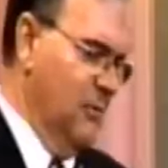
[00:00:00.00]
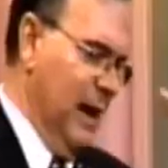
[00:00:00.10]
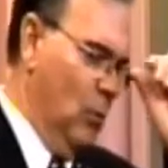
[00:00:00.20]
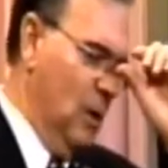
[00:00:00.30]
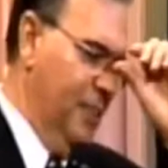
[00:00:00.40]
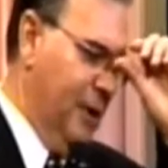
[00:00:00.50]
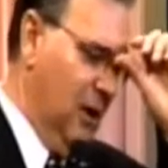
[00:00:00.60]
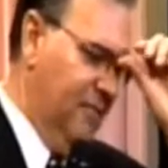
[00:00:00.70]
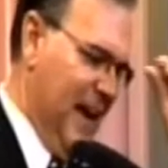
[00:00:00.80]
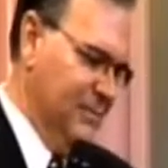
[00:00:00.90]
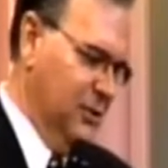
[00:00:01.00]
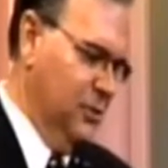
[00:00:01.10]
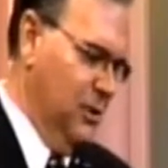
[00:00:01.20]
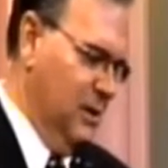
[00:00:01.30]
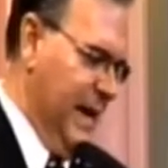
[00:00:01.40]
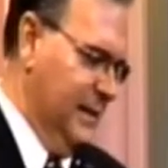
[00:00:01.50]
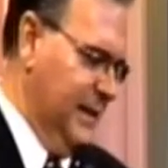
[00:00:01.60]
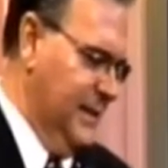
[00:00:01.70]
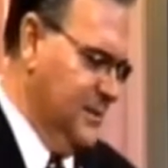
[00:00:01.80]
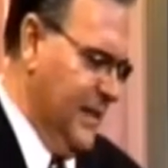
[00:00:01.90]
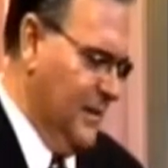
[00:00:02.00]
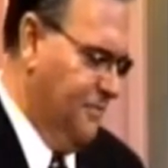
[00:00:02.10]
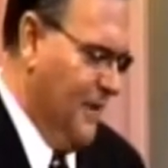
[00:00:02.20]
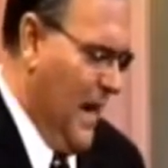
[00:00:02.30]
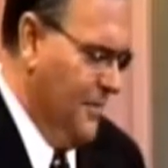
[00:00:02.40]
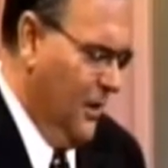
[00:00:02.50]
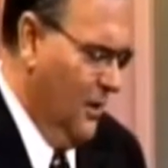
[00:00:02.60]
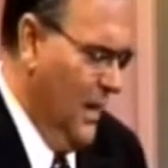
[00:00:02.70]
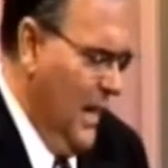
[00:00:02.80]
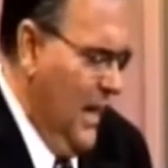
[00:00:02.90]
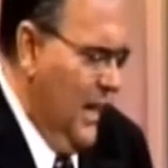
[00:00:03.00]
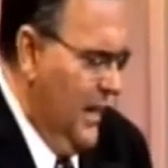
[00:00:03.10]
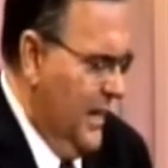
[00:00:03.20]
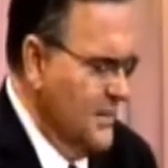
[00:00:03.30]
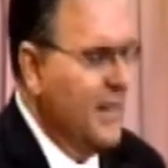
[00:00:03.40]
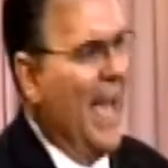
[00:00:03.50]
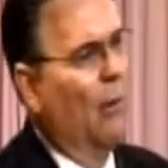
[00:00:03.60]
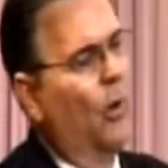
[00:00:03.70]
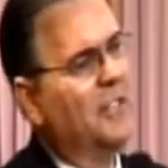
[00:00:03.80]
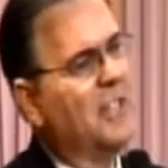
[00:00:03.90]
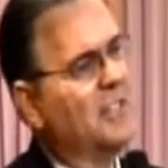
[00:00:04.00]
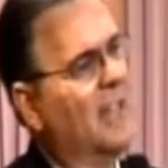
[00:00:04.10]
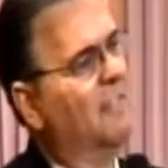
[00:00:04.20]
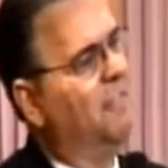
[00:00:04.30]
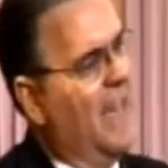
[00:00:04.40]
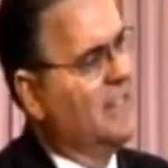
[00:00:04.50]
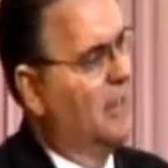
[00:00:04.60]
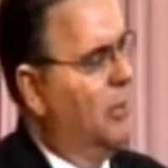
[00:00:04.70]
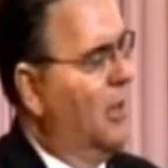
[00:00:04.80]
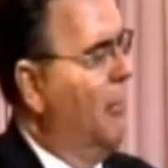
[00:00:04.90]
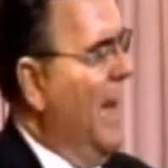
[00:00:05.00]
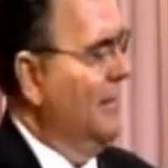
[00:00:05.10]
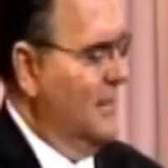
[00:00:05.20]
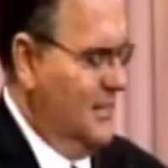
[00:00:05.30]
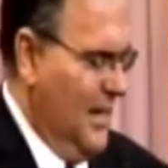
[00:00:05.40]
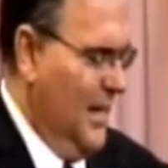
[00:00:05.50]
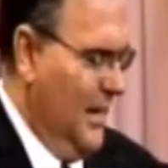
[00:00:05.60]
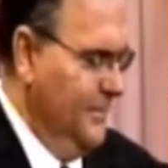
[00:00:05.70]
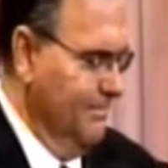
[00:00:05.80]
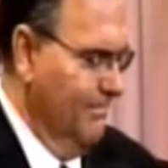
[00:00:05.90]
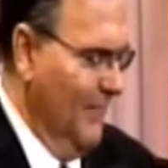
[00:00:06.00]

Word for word: around 135 to 200 AD, he said, The Father is that which is invisible about the Son,